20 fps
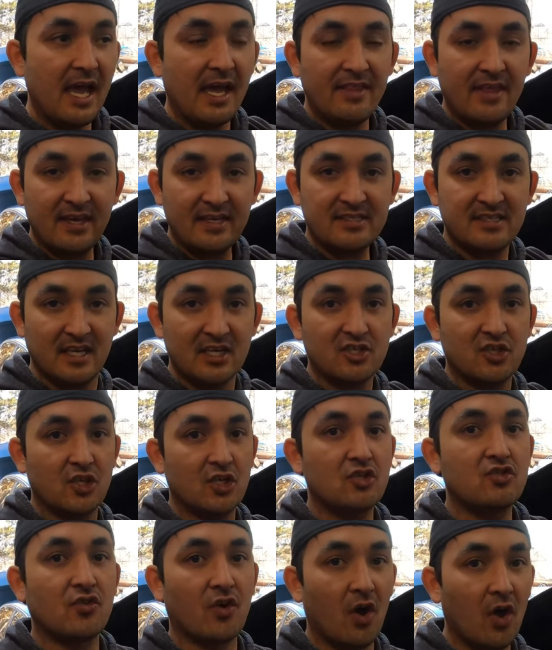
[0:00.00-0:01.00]
and they
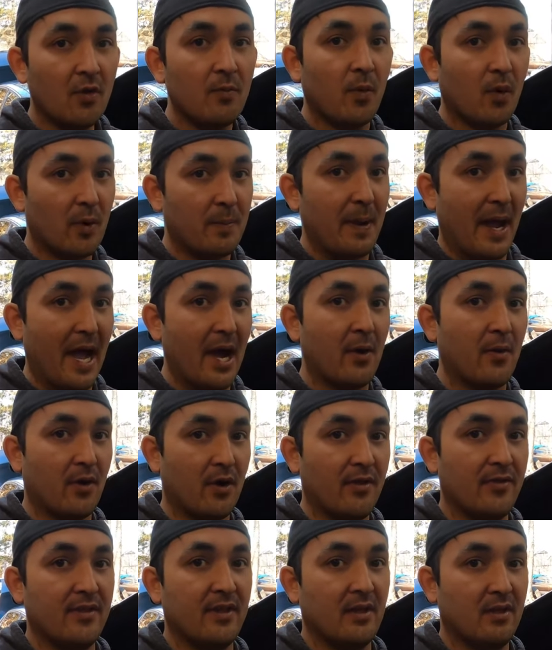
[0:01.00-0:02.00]
essentially drawed more
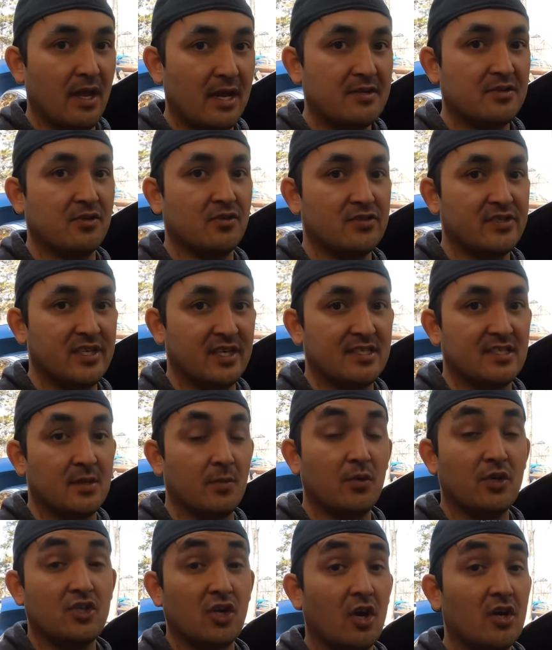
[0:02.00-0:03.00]
power on the electrical
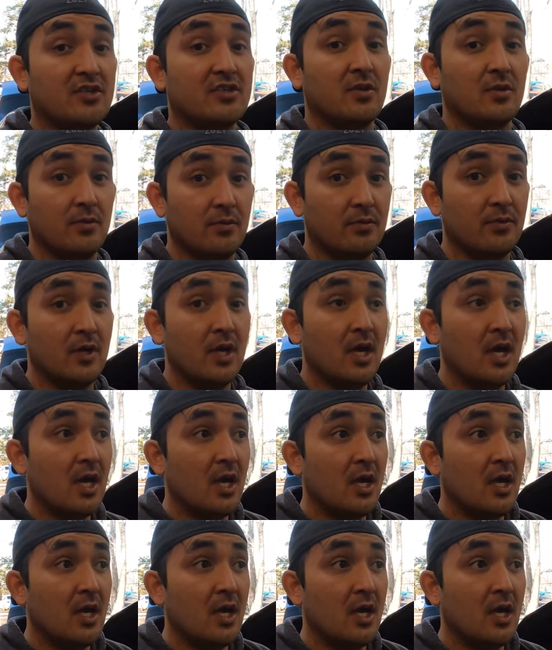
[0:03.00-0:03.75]
system, which also